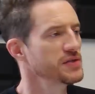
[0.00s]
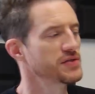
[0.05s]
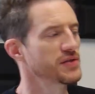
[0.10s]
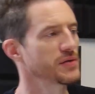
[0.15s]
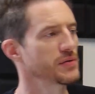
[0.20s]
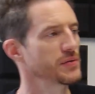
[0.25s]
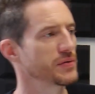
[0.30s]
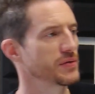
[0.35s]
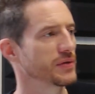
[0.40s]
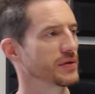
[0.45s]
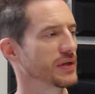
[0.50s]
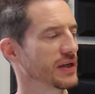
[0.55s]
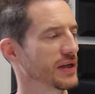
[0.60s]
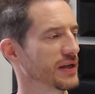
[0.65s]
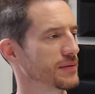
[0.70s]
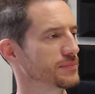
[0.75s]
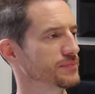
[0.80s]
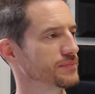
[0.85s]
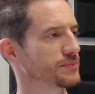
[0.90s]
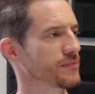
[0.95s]
So,
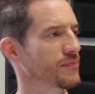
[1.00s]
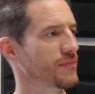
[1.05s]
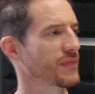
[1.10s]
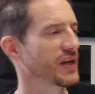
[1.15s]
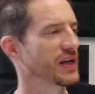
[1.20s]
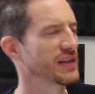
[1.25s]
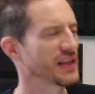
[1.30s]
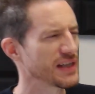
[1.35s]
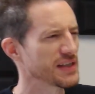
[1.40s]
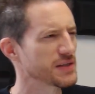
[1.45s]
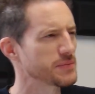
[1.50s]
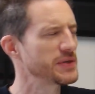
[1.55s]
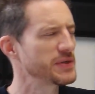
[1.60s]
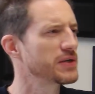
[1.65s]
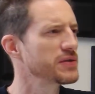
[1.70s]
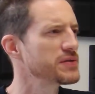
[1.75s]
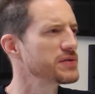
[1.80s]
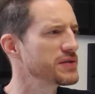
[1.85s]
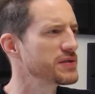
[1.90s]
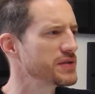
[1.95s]
and that's
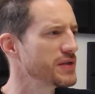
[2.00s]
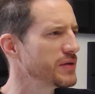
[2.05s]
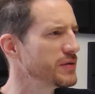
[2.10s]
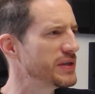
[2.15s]
because there's no